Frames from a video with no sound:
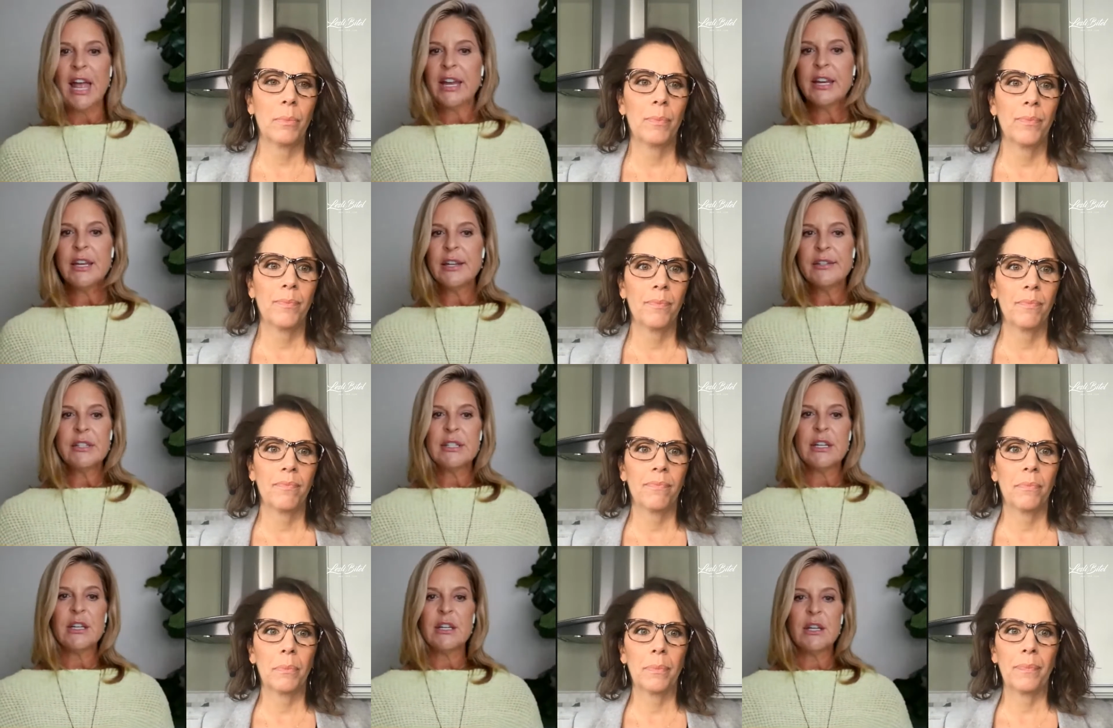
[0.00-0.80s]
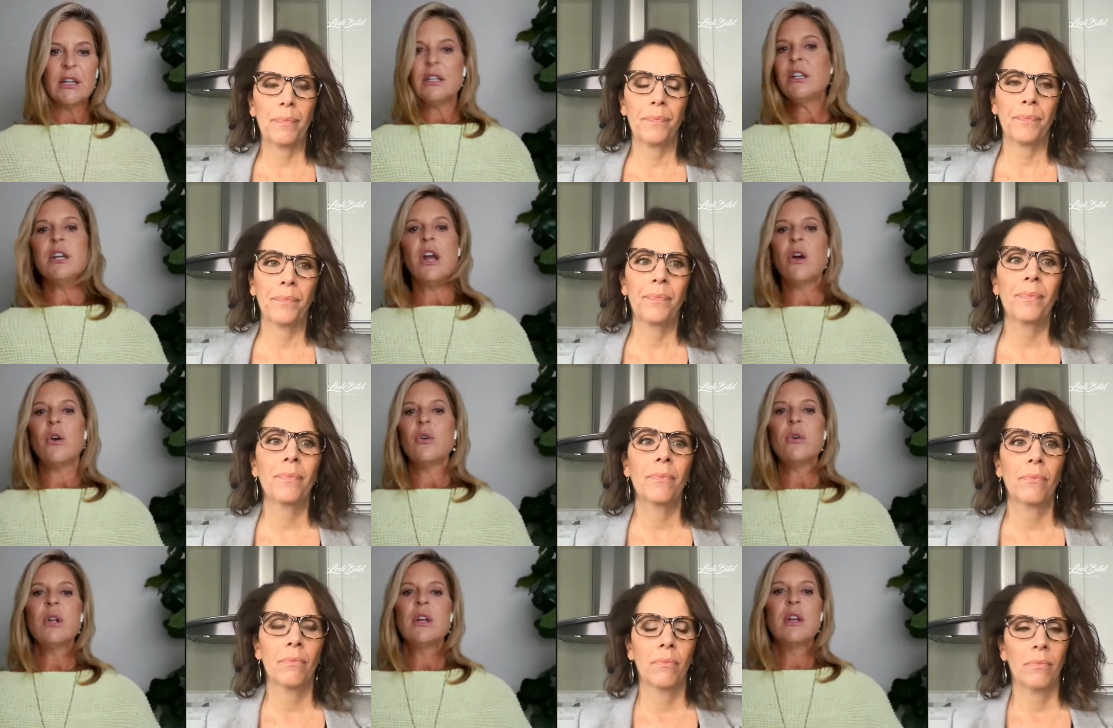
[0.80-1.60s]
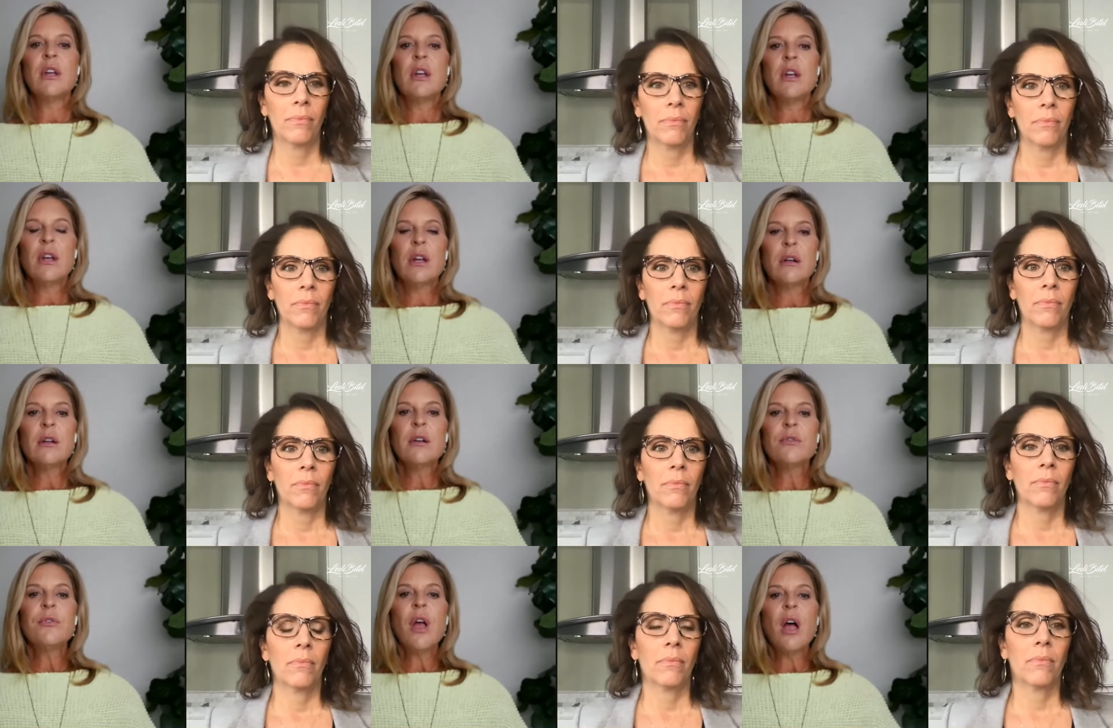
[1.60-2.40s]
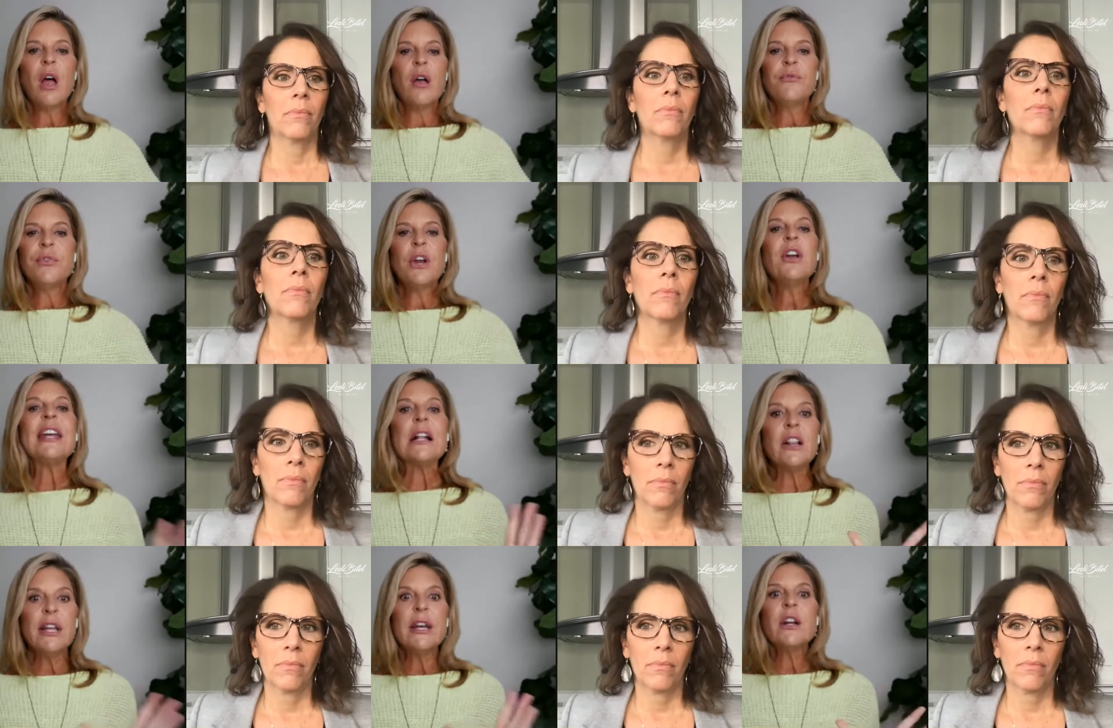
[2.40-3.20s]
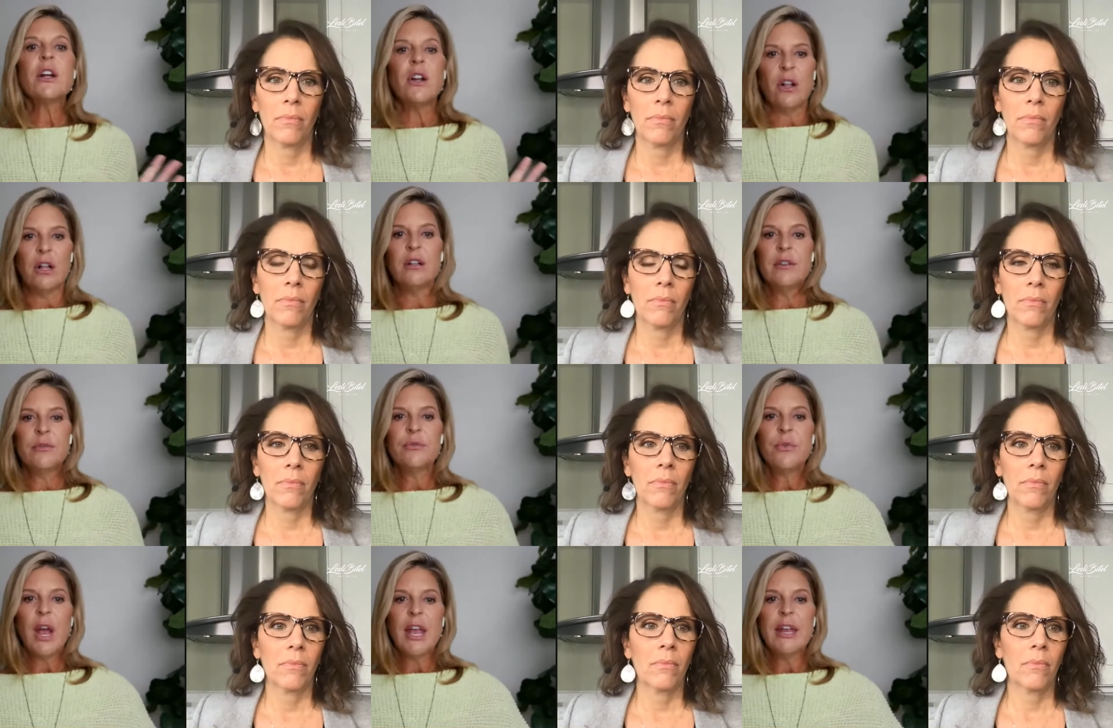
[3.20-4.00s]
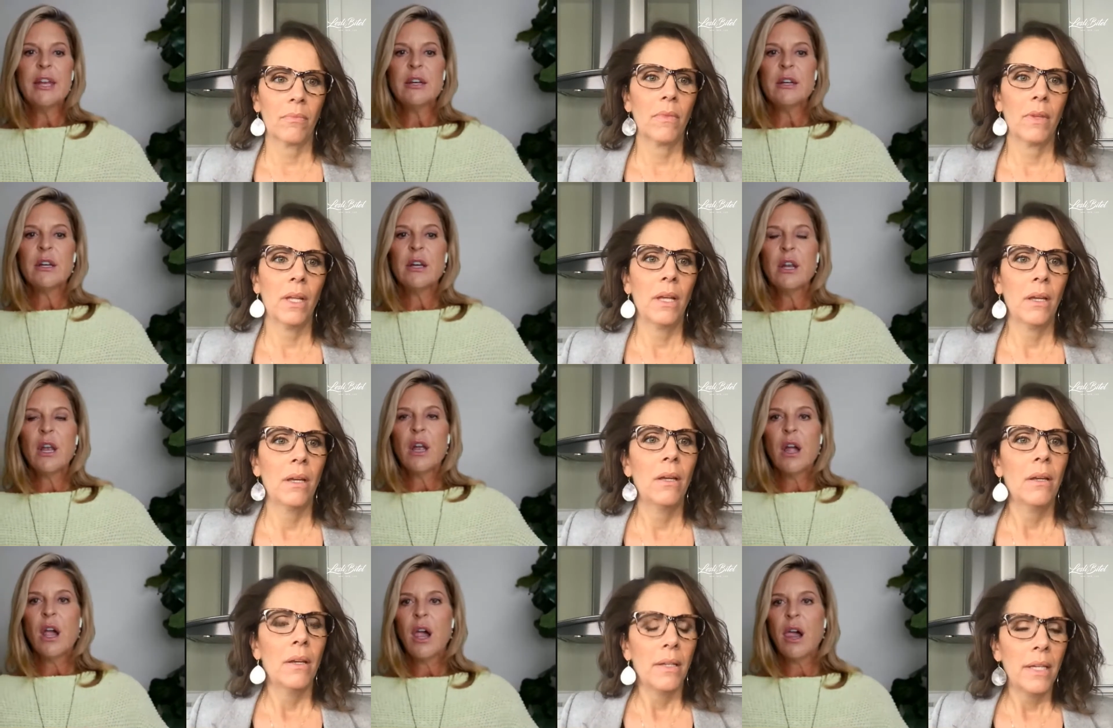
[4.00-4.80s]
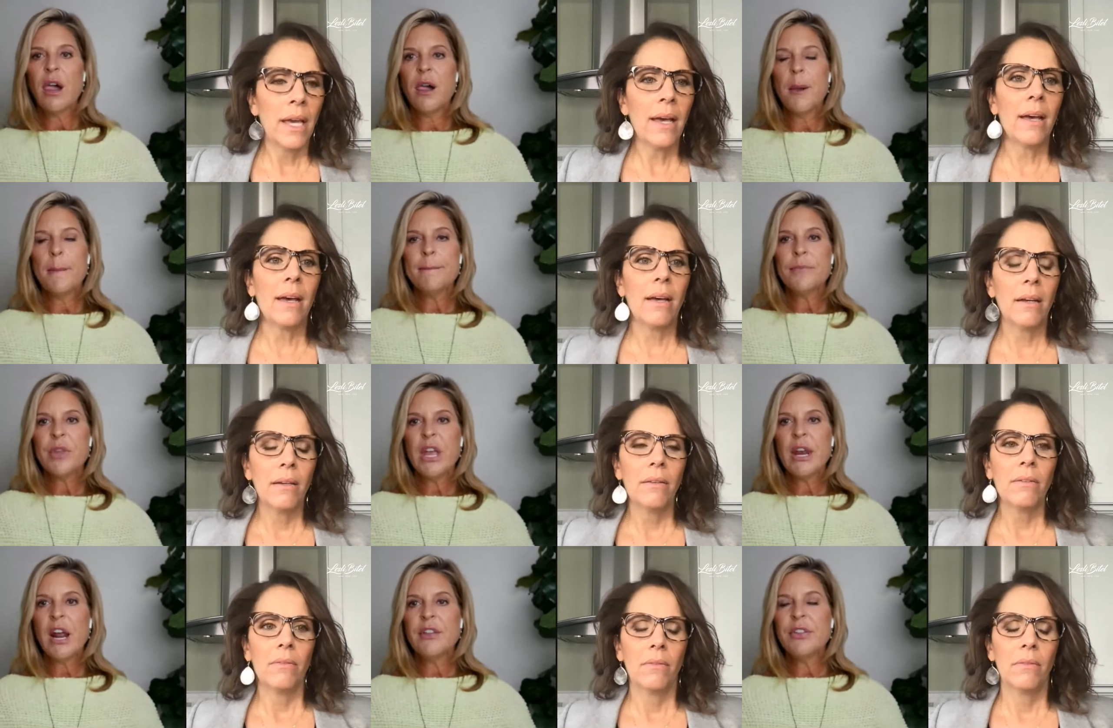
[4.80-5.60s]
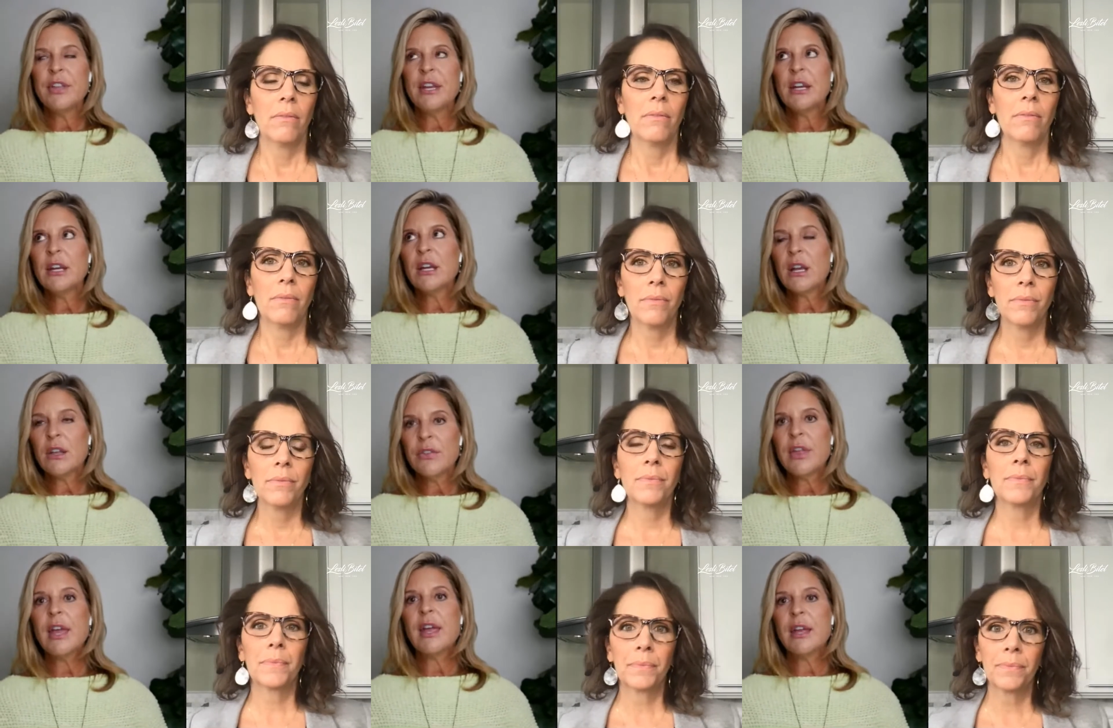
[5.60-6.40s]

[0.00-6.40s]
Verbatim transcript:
Speaker 1: and science and, you know, very clinical, right? Yeah. And I think